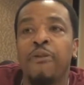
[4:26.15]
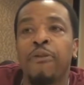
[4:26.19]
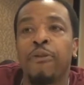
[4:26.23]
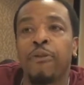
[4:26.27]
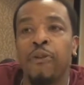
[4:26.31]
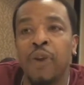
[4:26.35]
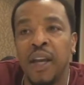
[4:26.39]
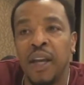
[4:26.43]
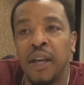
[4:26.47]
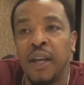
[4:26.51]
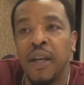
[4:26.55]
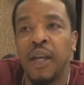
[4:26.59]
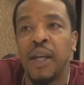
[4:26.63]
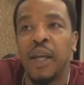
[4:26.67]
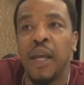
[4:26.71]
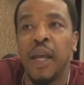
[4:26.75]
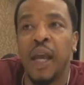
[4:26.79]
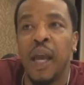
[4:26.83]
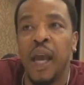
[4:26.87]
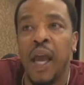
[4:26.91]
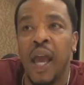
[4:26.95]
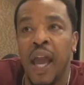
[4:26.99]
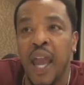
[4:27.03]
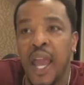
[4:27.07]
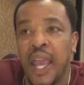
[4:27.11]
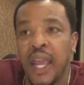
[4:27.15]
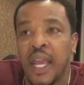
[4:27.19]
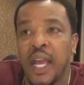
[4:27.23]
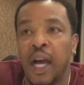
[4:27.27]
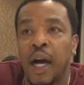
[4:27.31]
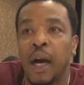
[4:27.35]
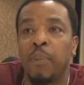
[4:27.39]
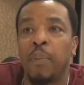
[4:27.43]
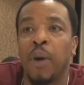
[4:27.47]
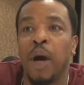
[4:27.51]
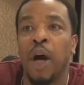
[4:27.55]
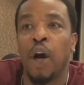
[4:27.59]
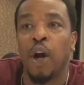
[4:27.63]
free Hank
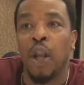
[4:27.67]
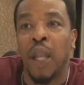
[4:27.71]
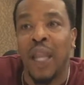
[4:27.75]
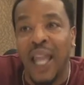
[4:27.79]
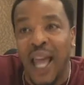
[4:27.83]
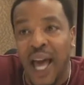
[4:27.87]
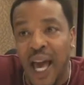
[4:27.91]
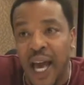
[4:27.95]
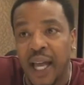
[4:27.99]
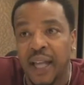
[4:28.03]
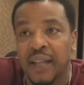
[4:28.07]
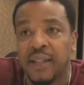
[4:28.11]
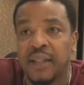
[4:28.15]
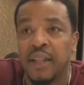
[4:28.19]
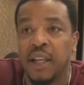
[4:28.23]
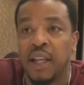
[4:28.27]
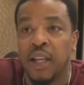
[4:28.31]
up a lot.